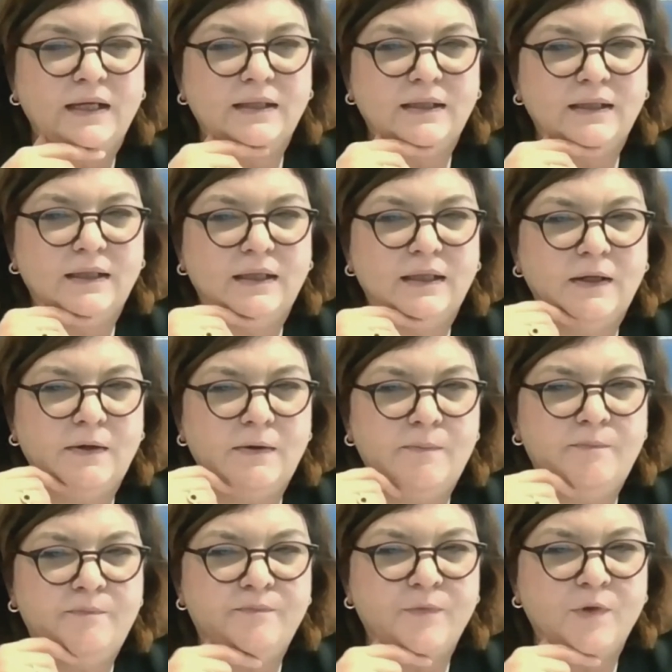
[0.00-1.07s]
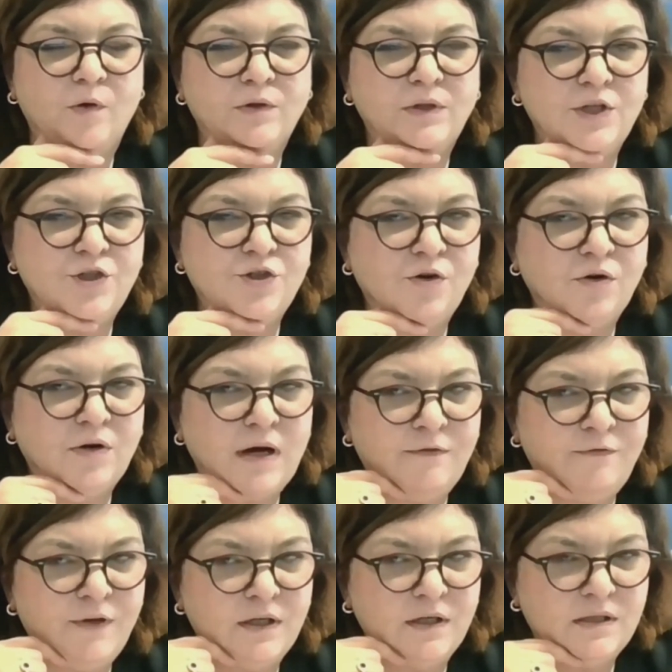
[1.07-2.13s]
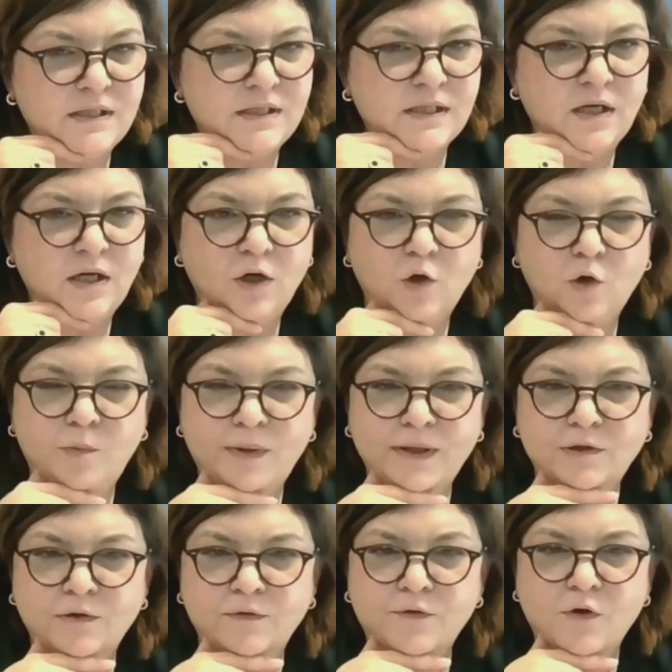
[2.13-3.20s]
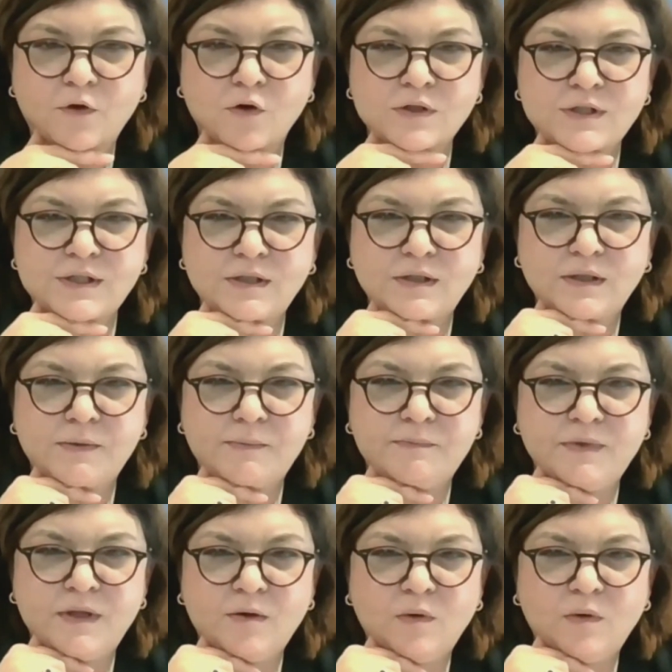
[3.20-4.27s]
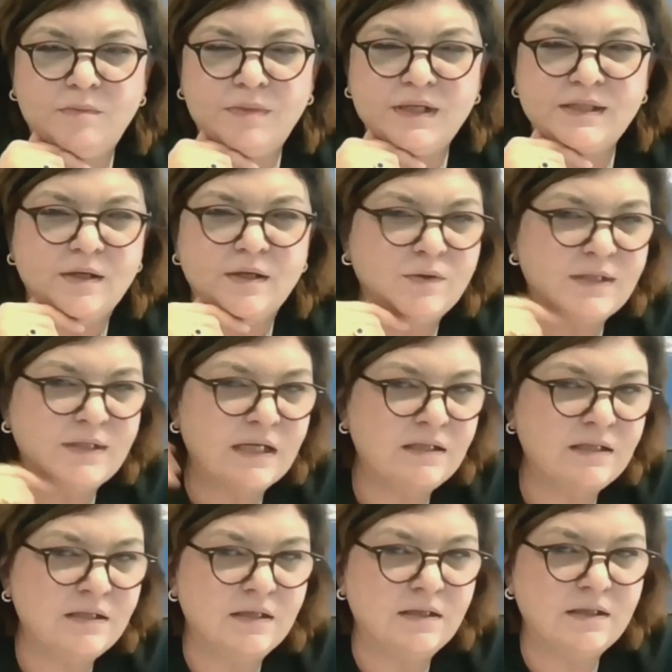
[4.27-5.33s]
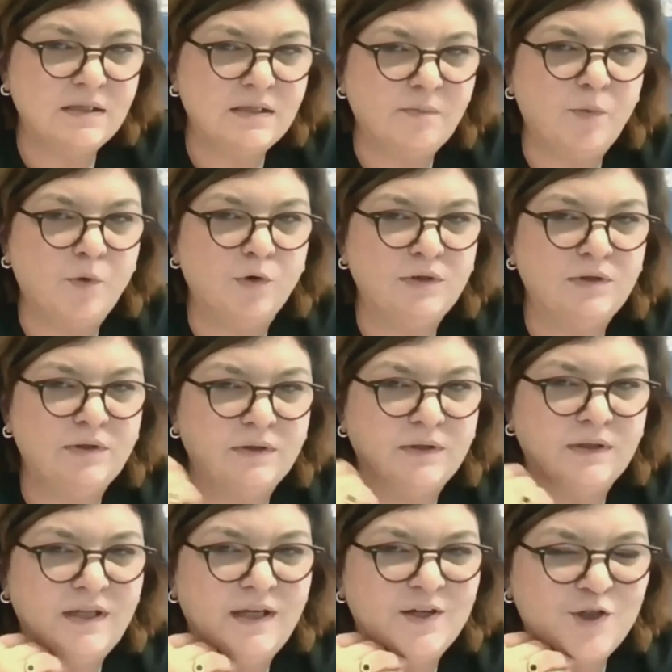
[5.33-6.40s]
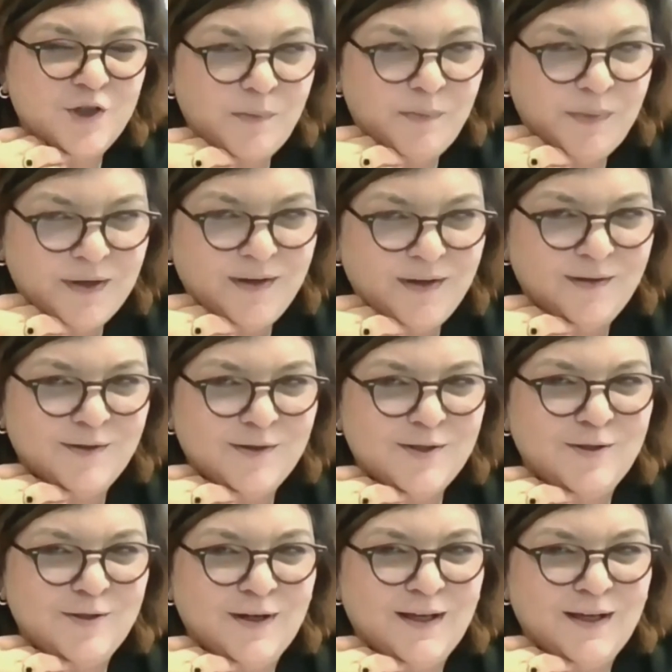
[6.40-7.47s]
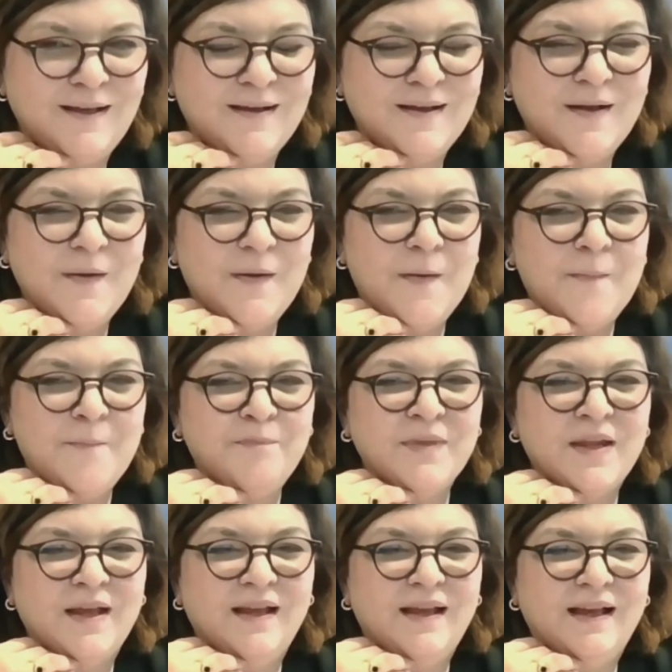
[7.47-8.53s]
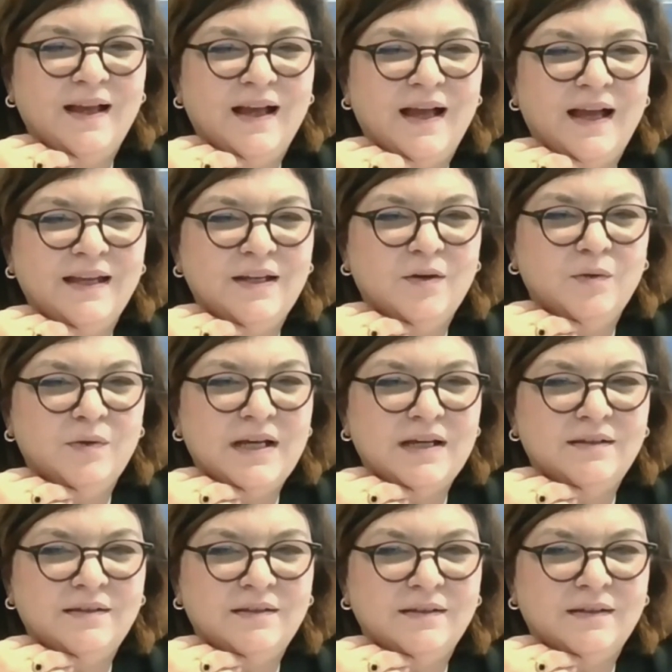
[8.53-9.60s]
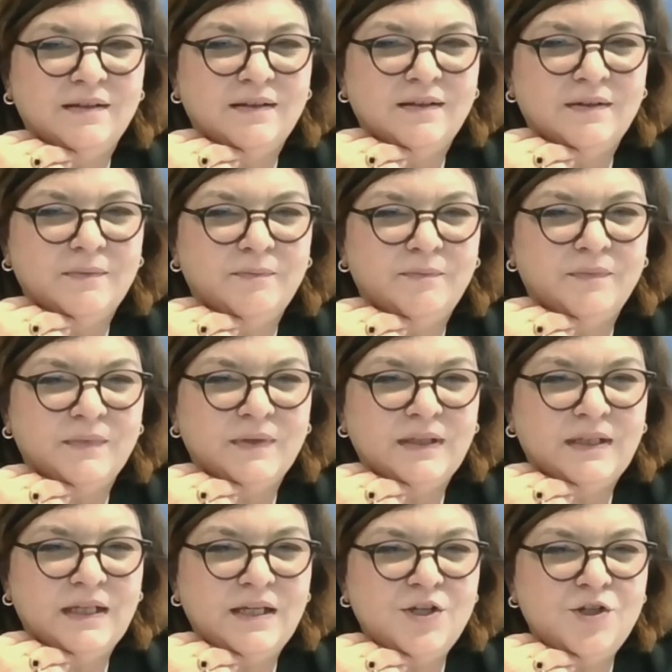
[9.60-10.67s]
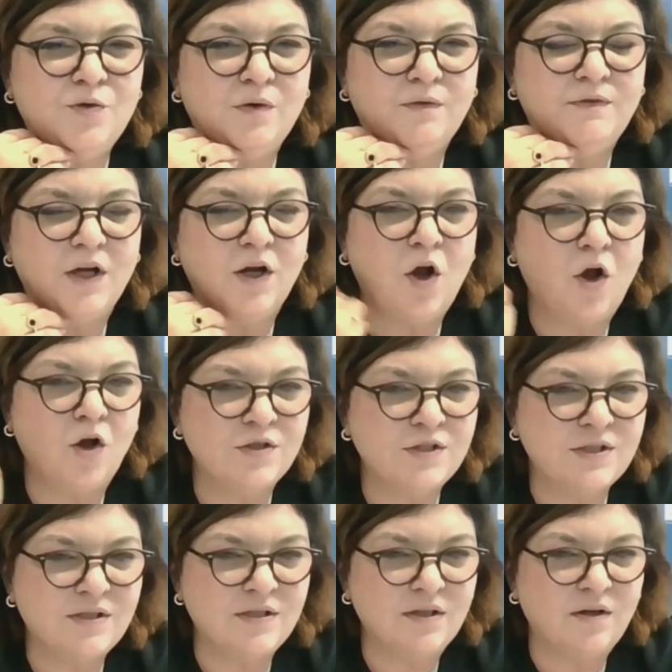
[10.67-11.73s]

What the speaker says: on the geographical scope, and of course there will be those that support their shipping industry. I know that the issue of the cost